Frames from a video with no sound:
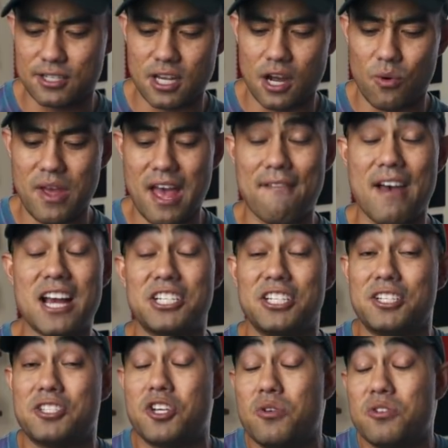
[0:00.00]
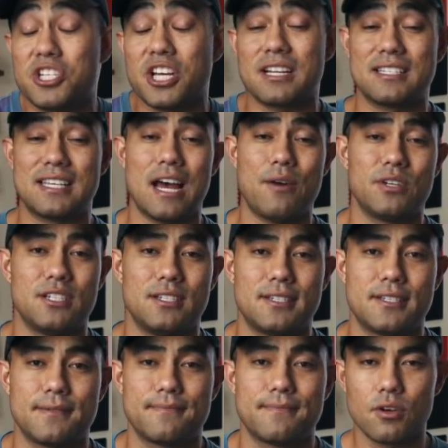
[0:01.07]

So we have actually 2 chicken sandwiches.